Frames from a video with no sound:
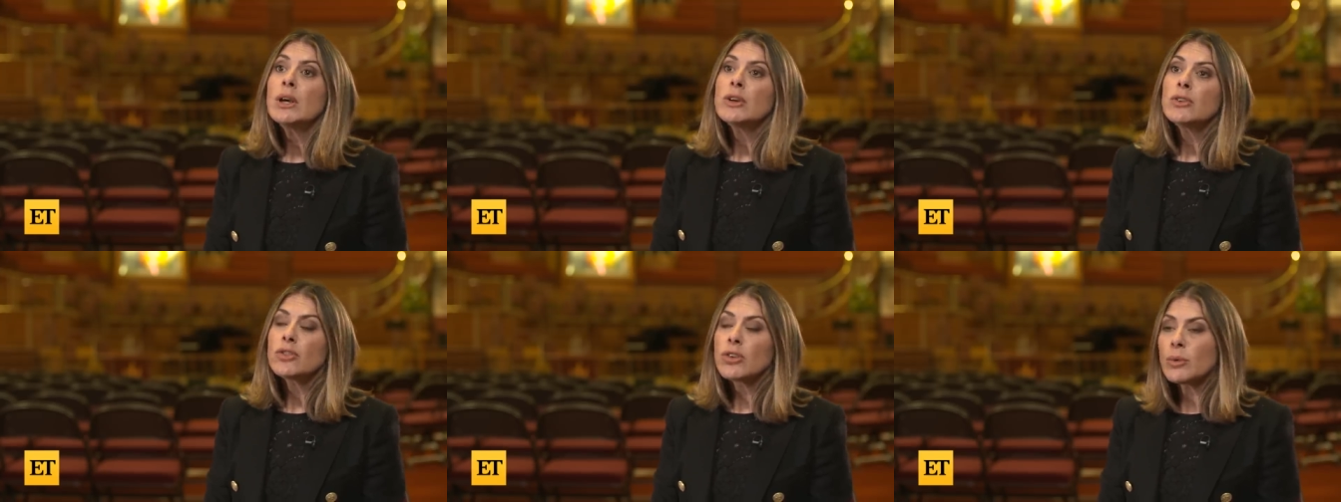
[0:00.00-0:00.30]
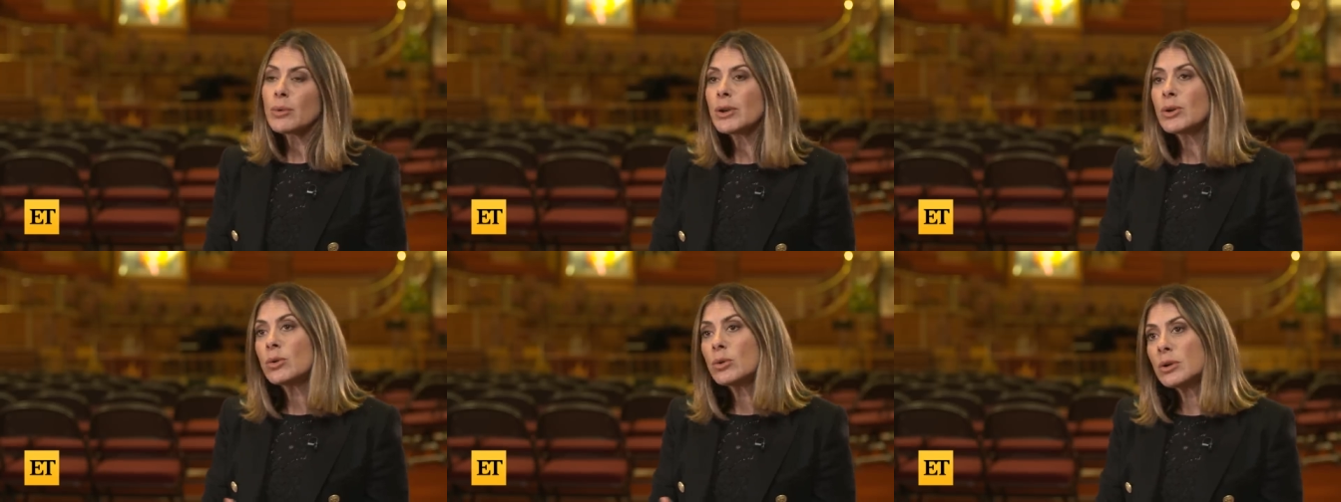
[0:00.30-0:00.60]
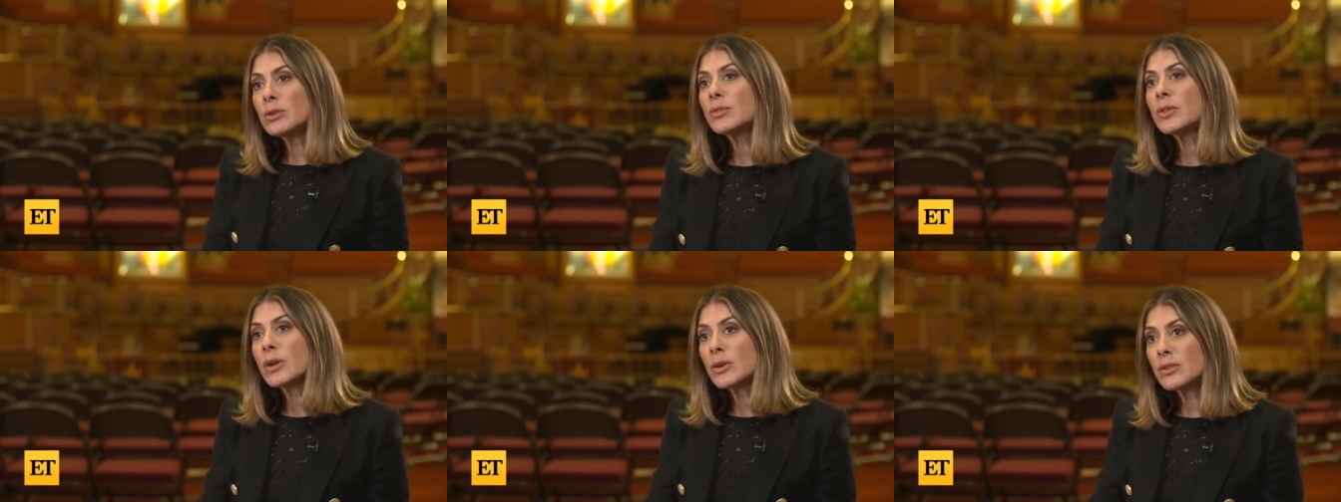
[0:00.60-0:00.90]
So, in
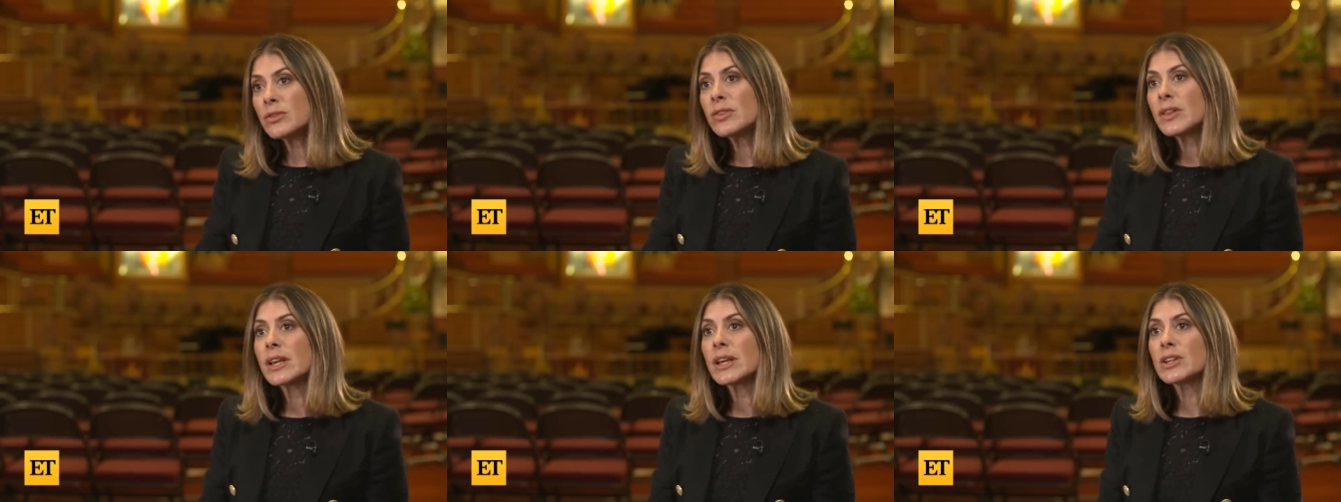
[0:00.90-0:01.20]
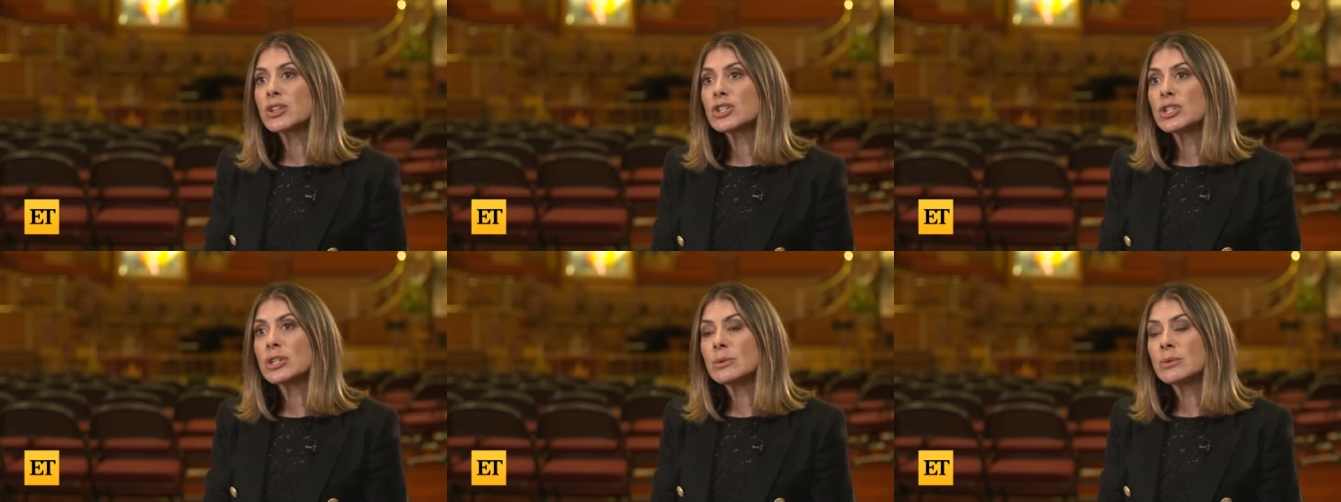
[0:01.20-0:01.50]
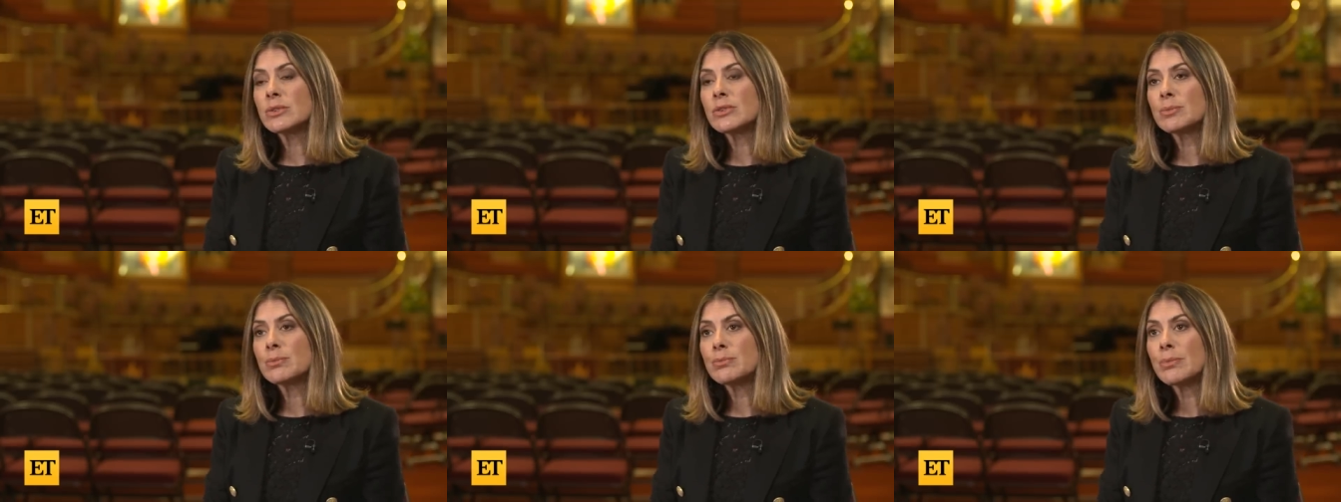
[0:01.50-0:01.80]
all of those things, she
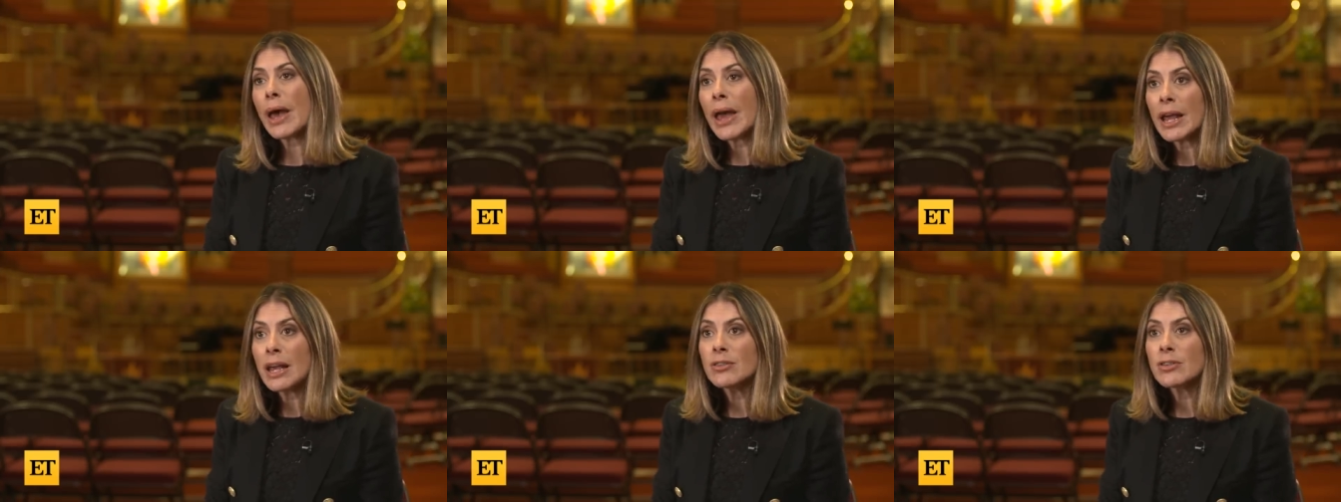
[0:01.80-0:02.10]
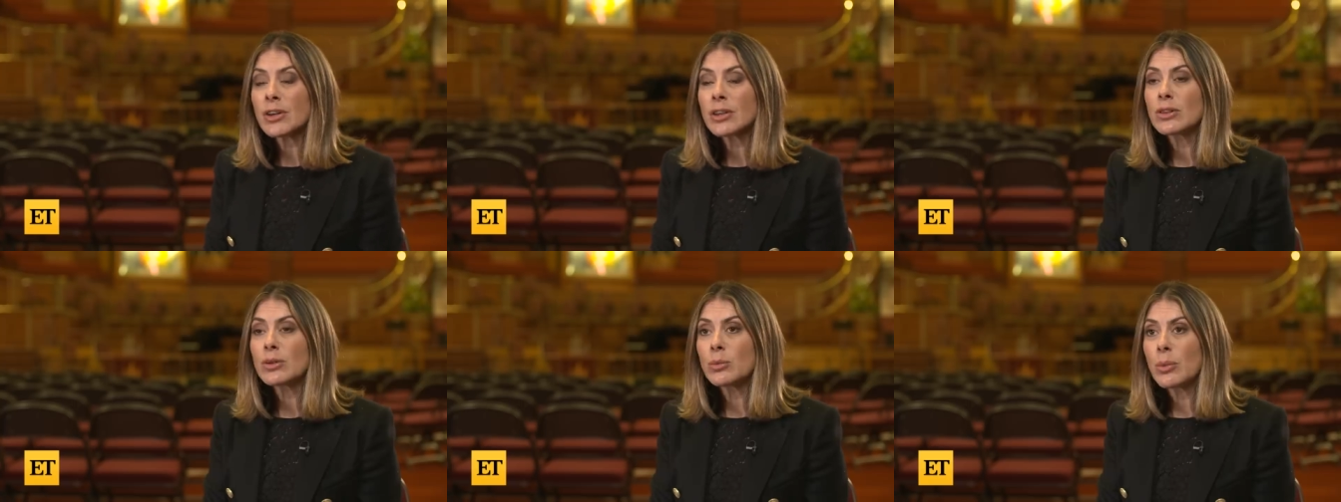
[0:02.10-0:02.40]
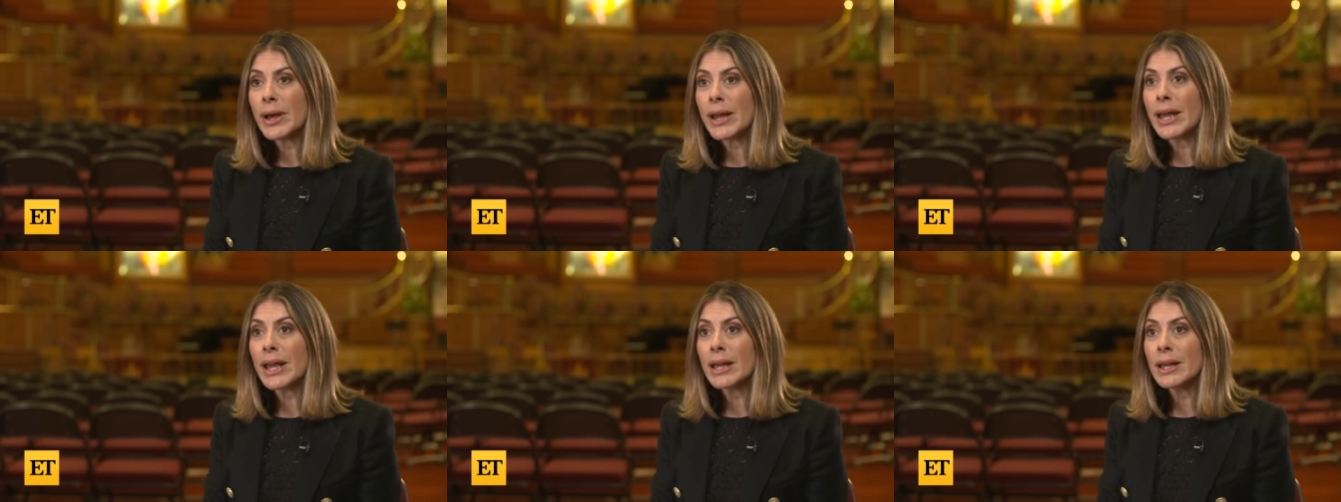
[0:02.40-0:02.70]
was paving the
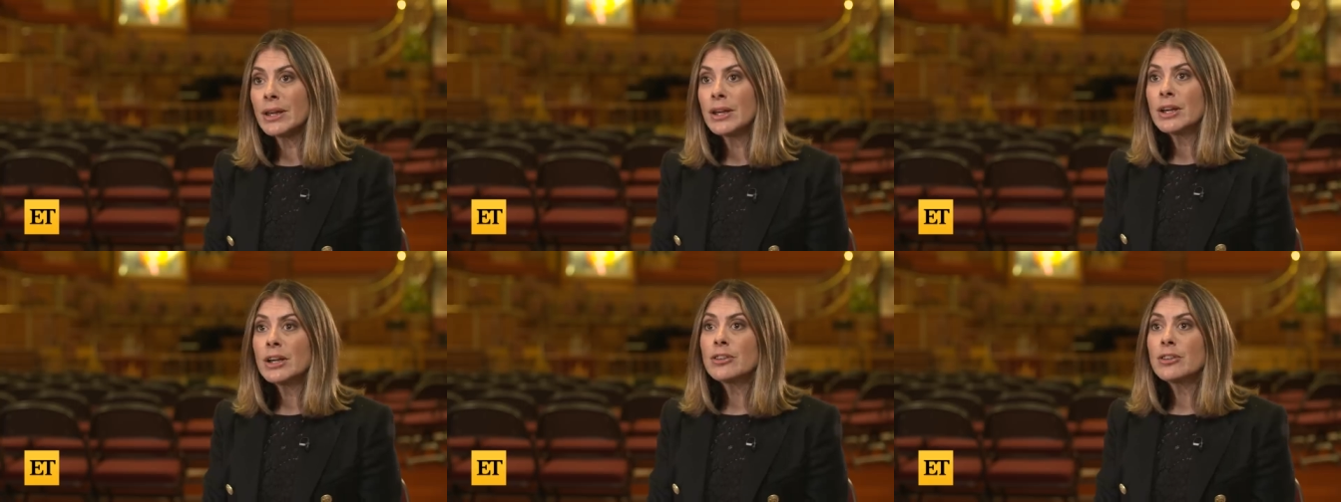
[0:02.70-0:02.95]
way